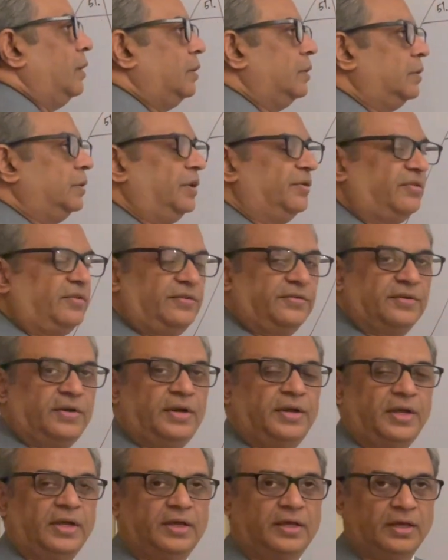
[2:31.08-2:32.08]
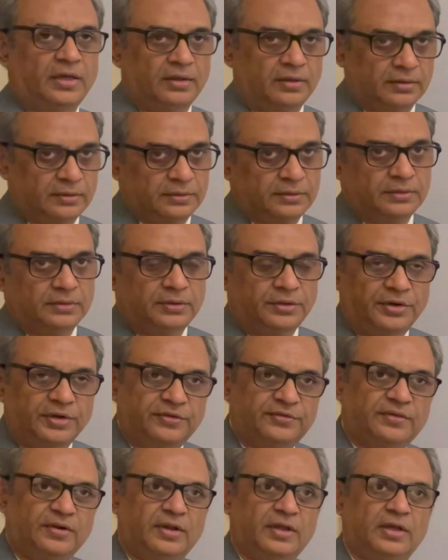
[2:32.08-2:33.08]
Decision taking,
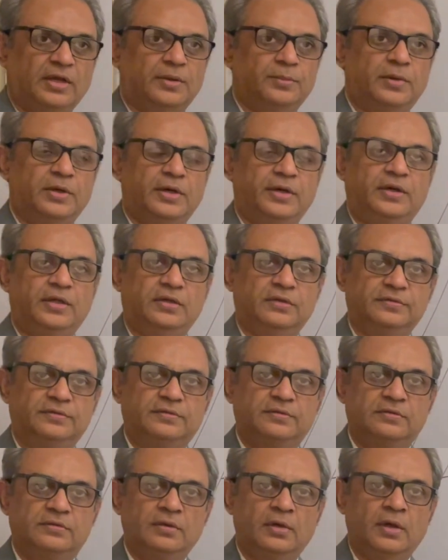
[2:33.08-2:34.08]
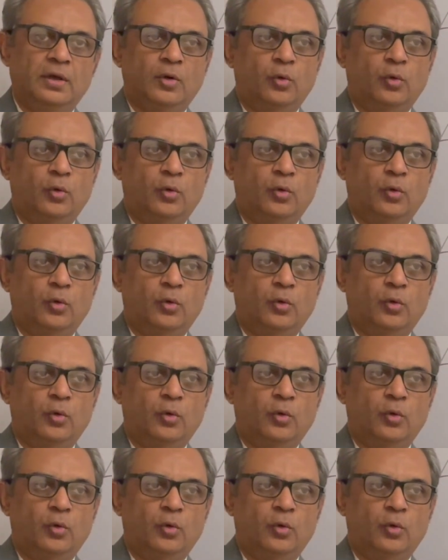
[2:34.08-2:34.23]
reasoning abilities,